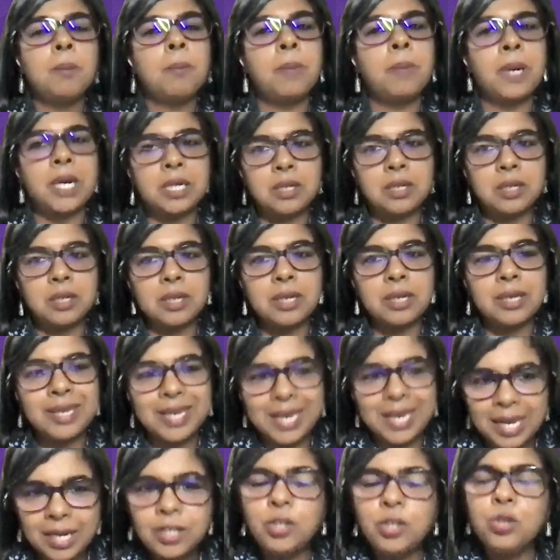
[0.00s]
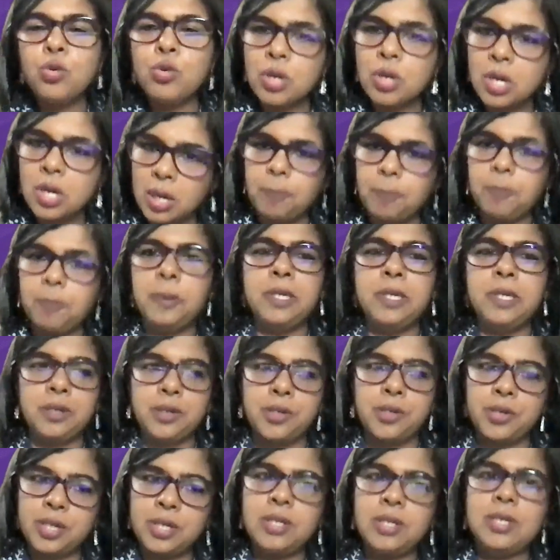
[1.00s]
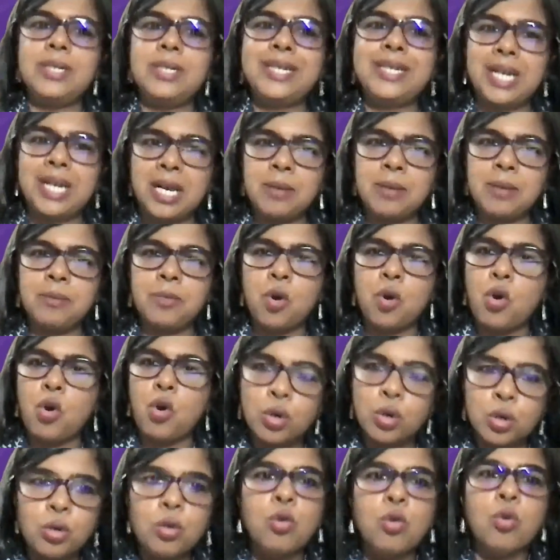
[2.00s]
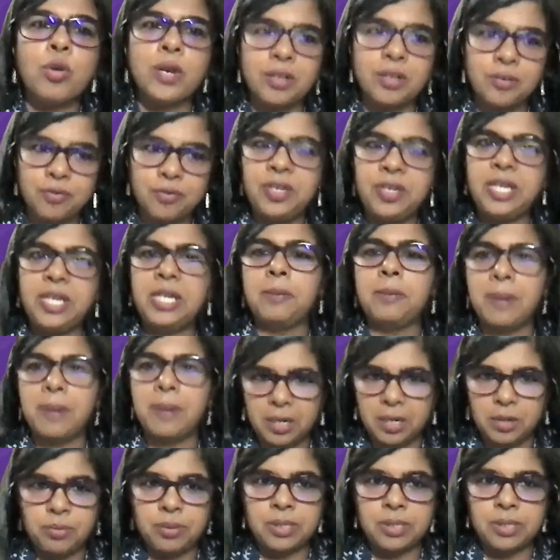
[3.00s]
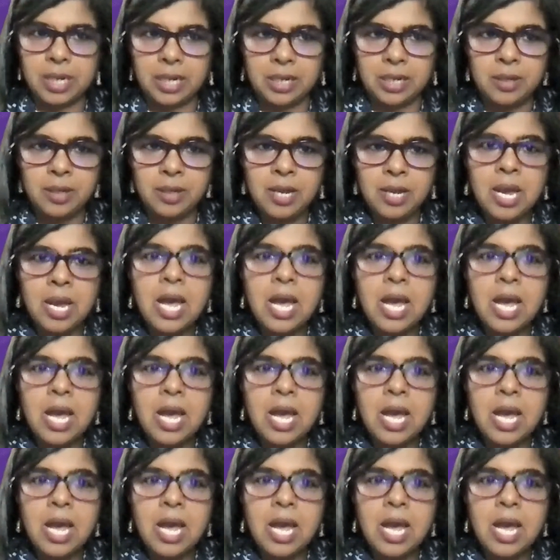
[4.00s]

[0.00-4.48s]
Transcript: But can you couple real time ongoing feedback with that?